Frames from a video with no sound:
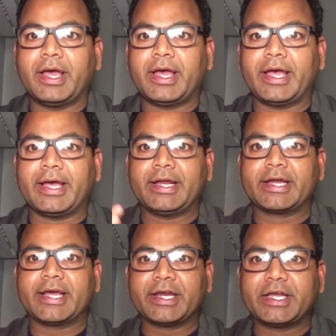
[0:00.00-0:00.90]
and it
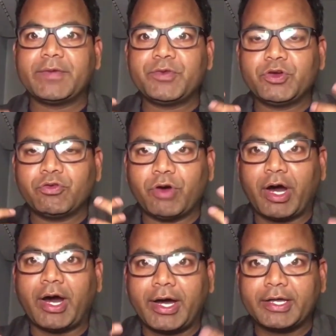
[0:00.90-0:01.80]
can give you
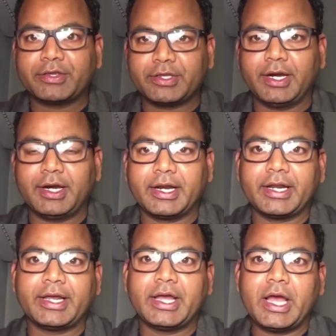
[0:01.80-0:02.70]
high
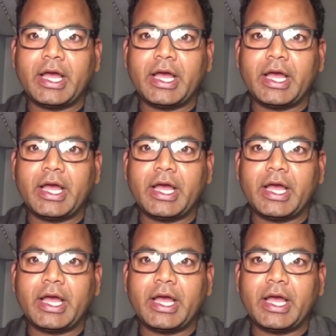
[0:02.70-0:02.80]
salary